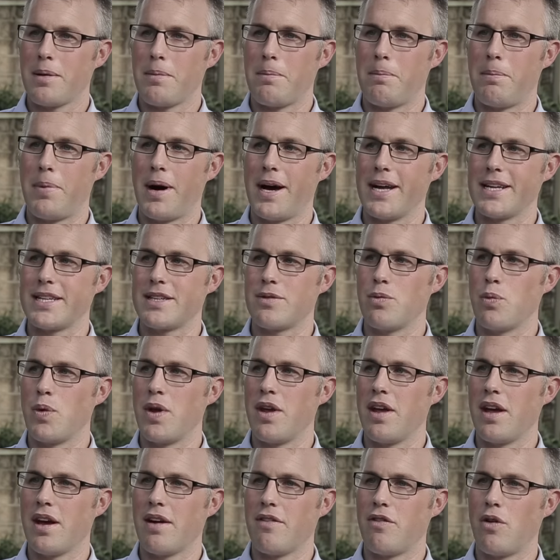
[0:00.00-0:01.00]
But
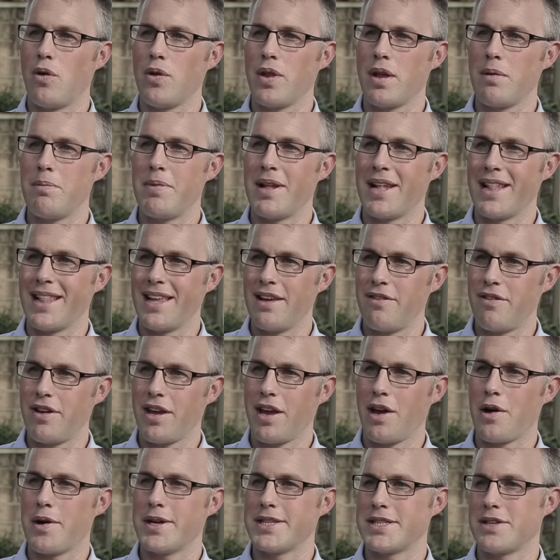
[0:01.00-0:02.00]
we have only been
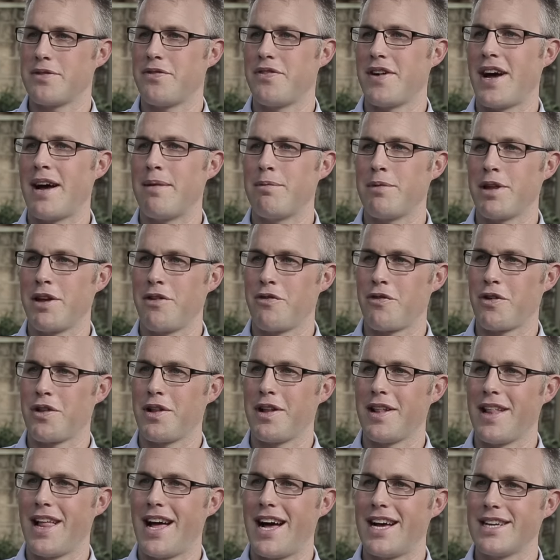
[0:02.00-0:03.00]
living here as a family for
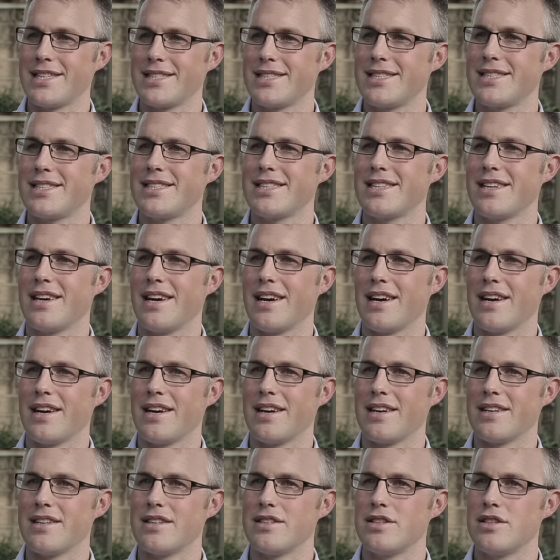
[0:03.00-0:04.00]
the last
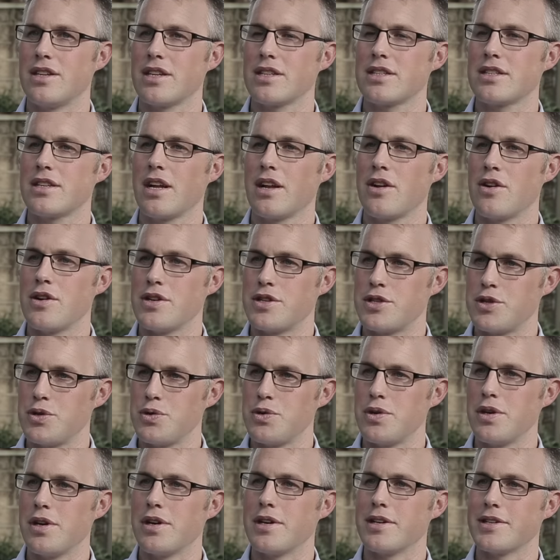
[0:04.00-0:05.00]
just under 2
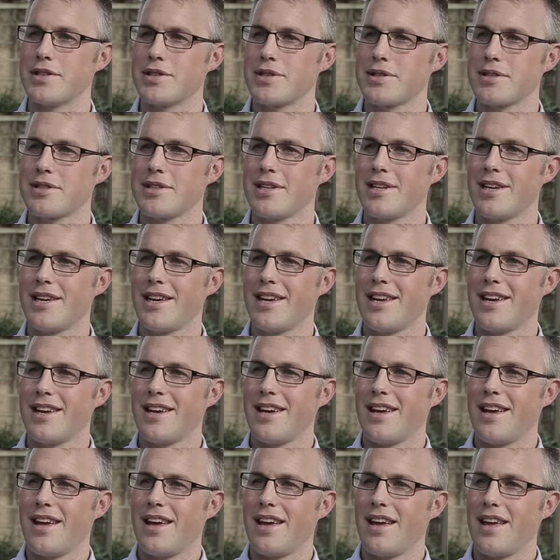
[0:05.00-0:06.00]
years
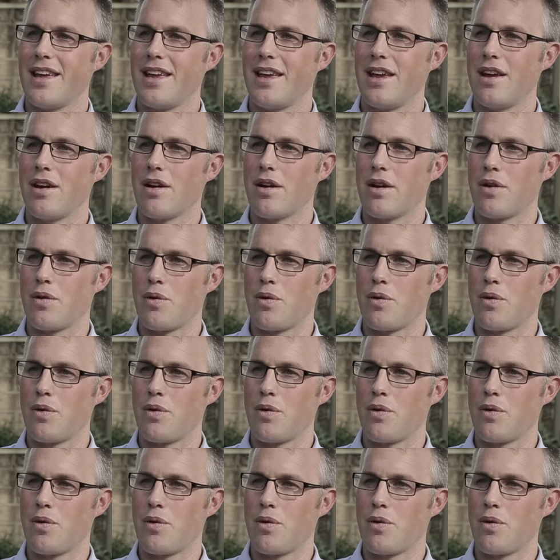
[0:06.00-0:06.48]
here